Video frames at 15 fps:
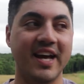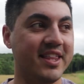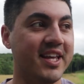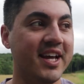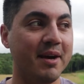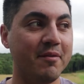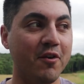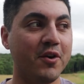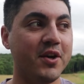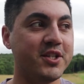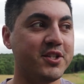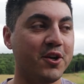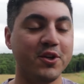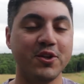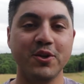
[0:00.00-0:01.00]
I think I've already
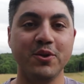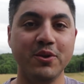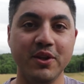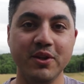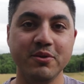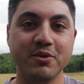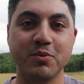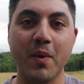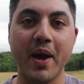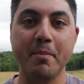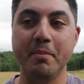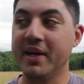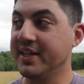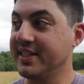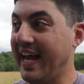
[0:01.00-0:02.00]
started to lose
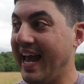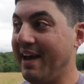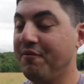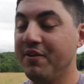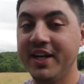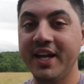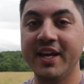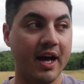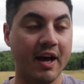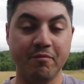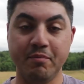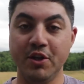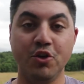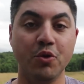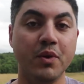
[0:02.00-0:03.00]
weight because every day
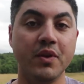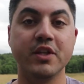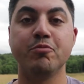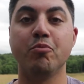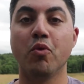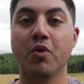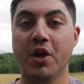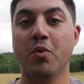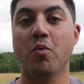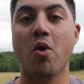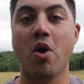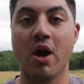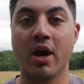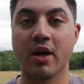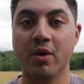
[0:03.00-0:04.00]
I've been doing this morning
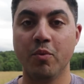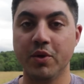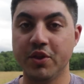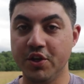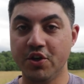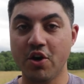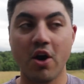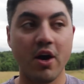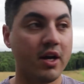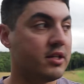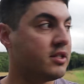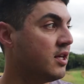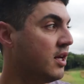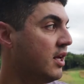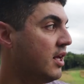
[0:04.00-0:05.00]
walk with the
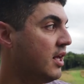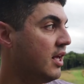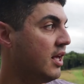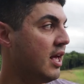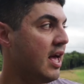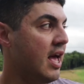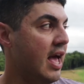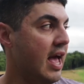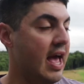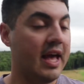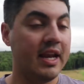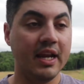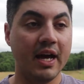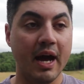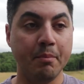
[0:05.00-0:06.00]
dogs
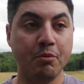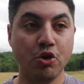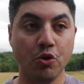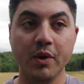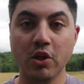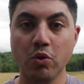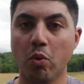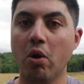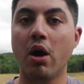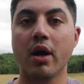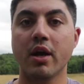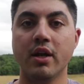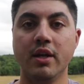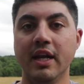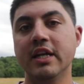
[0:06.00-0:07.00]
and I'm doing the
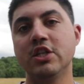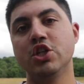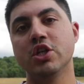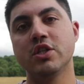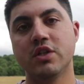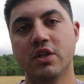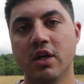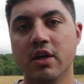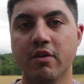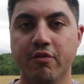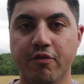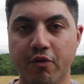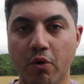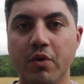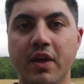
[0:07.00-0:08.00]
walk not just
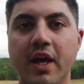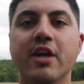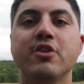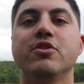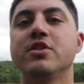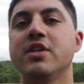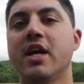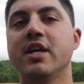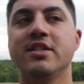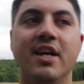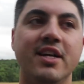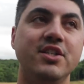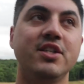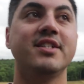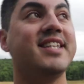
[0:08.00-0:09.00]
for the exercise,
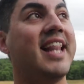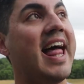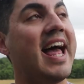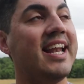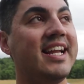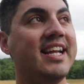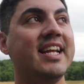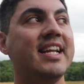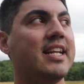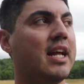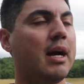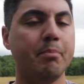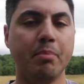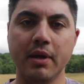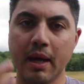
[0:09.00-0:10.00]
not just la di di da
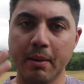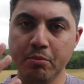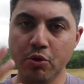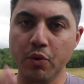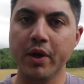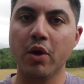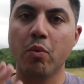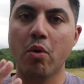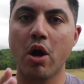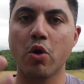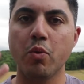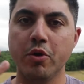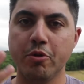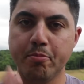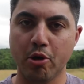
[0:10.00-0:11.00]
da, but I'm doing a walk with